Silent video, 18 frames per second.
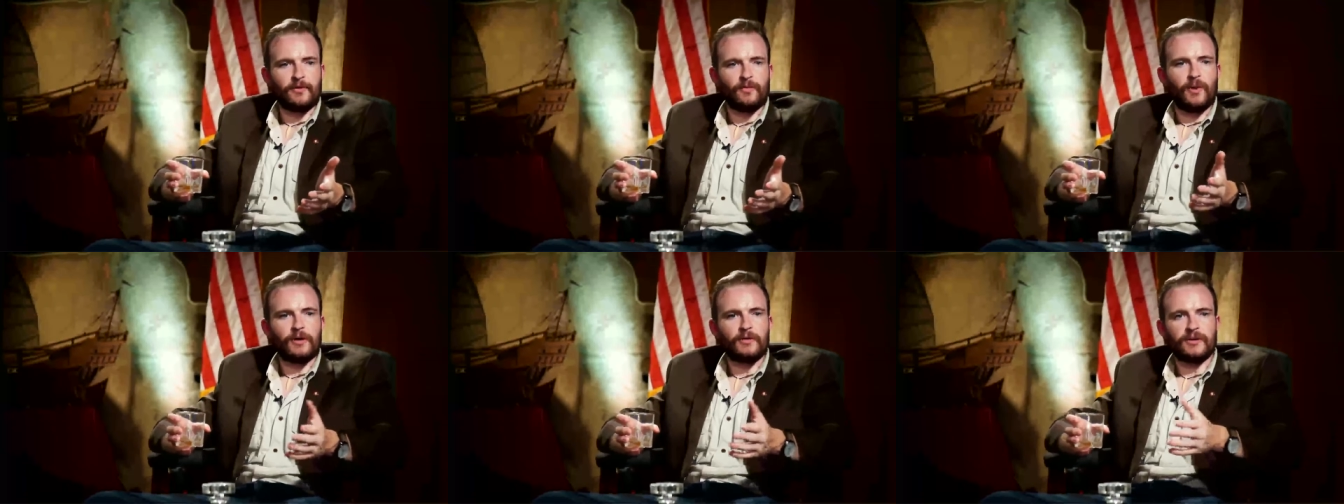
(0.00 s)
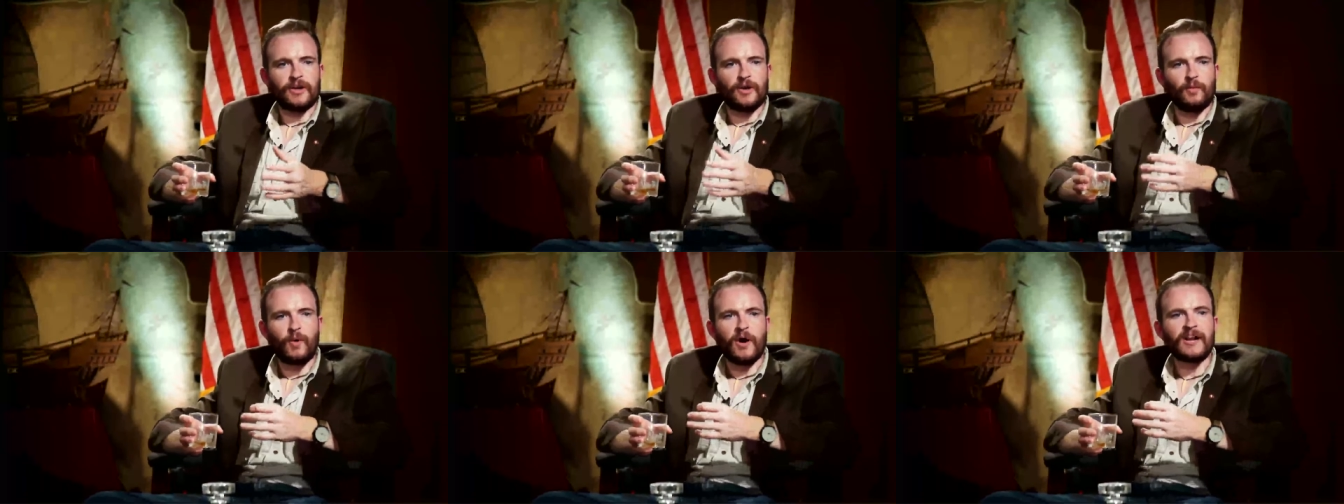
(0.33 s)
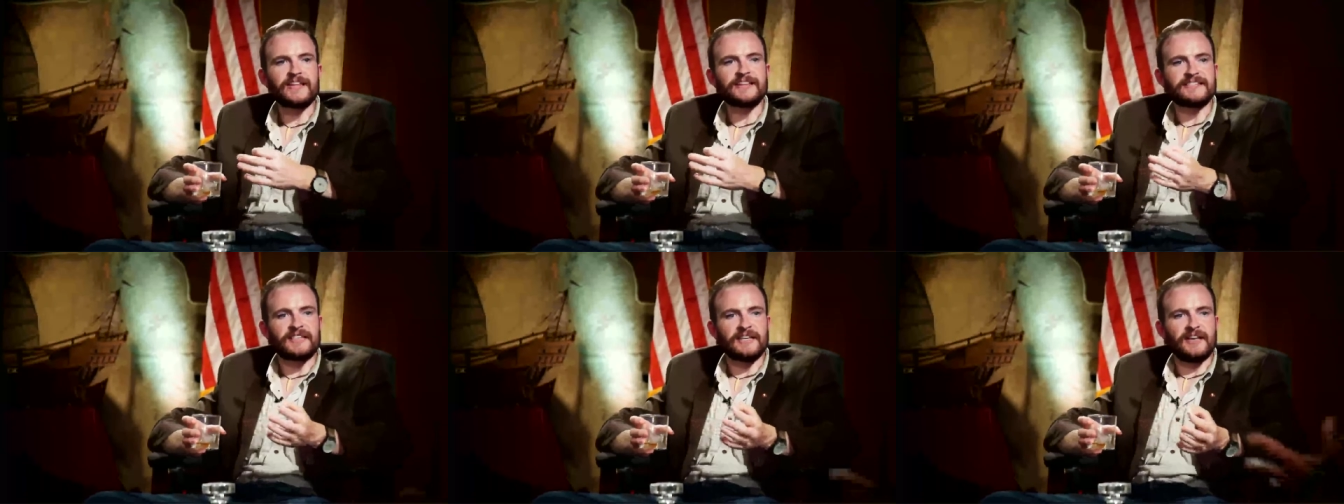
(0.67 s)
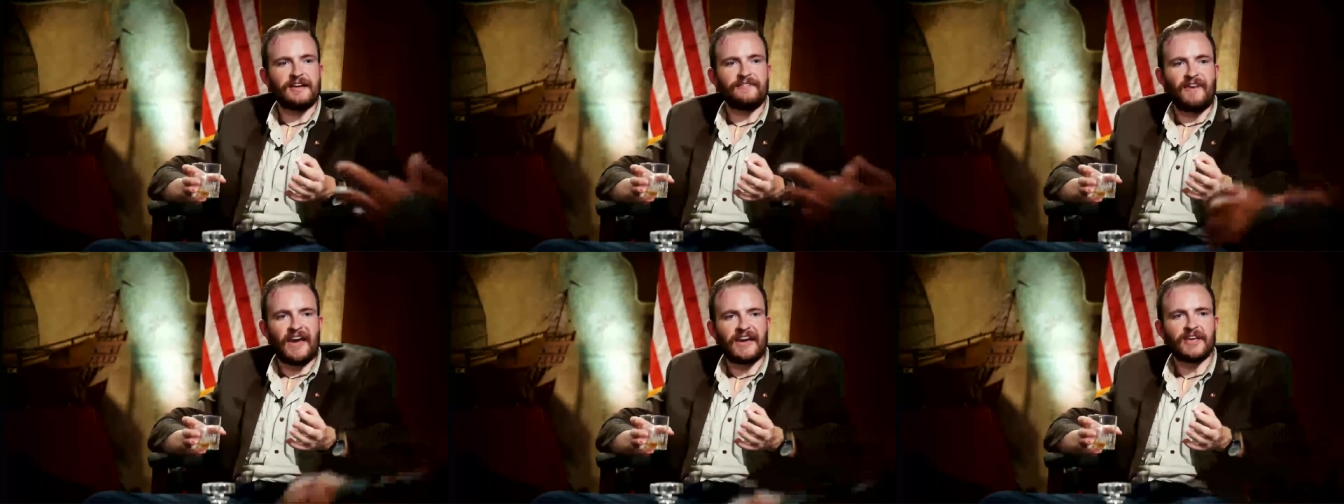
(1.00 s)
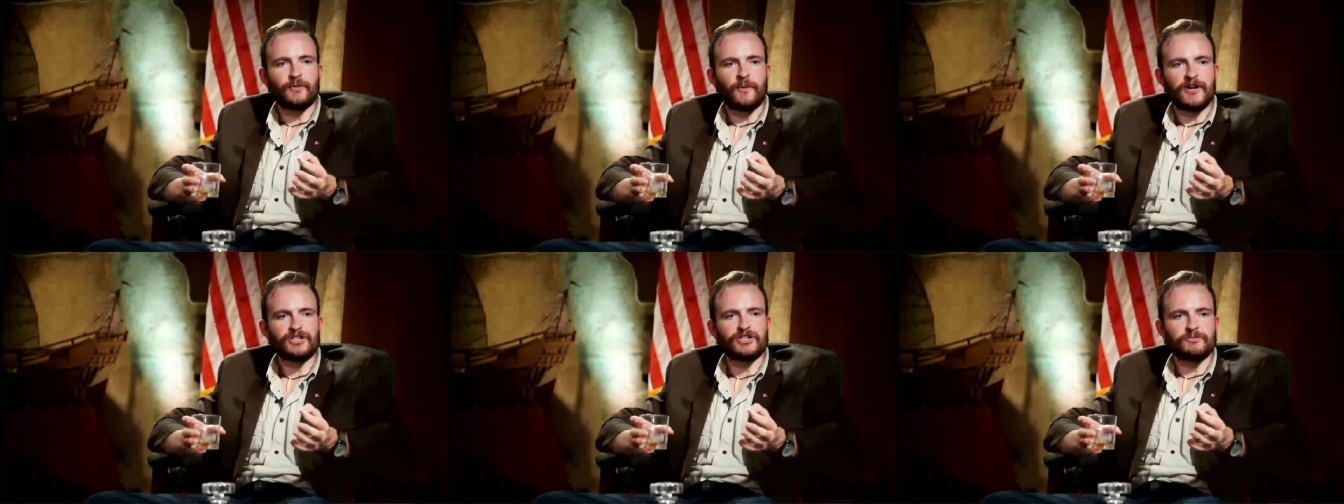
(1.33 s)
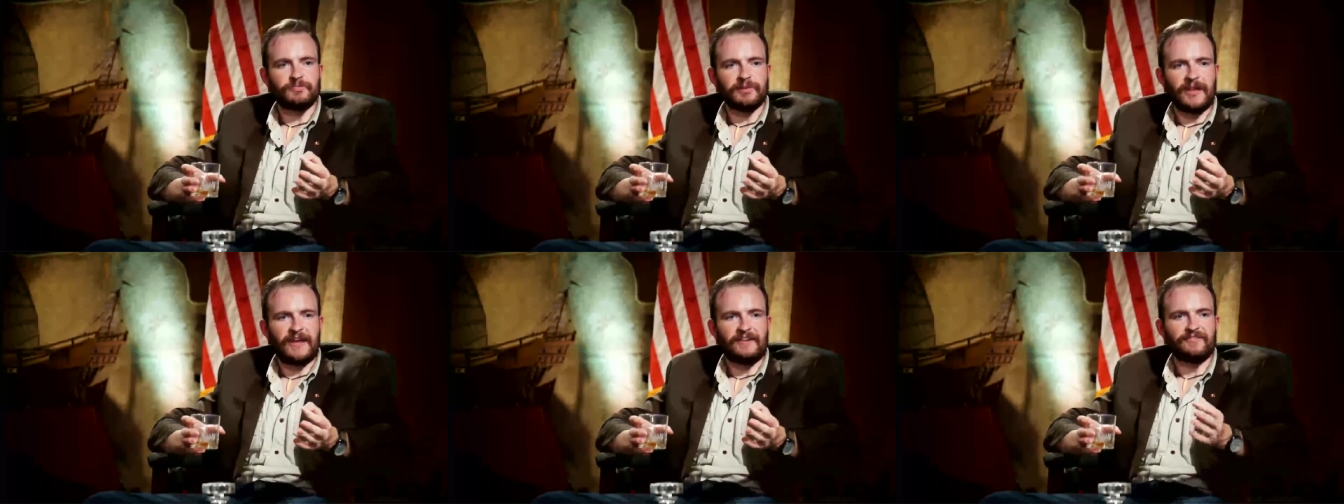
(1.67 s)
What, you know, what is yeah, the evacuation
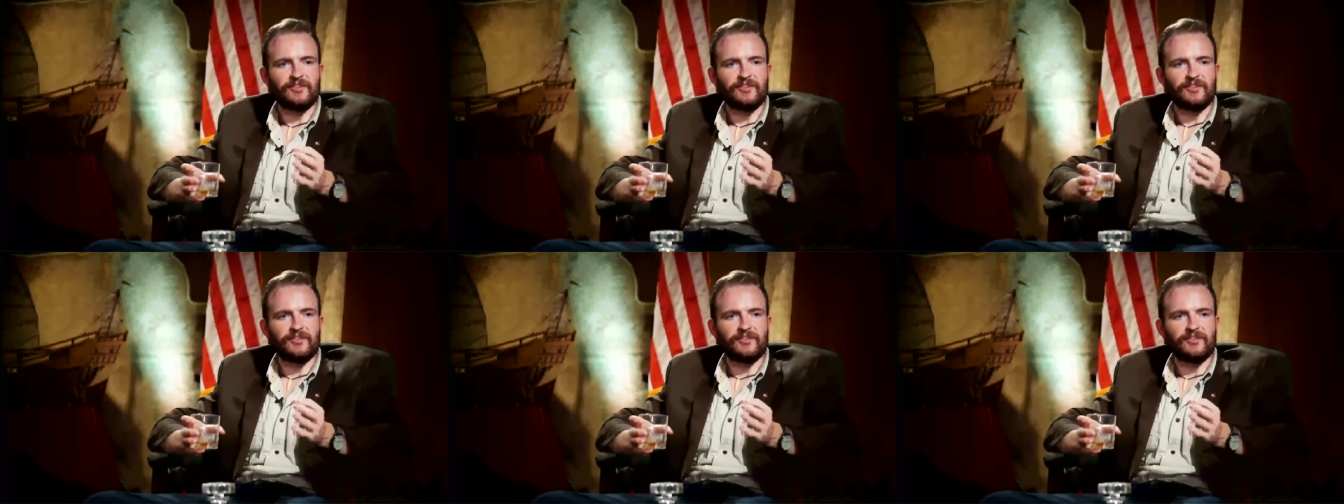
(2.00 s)
plan if no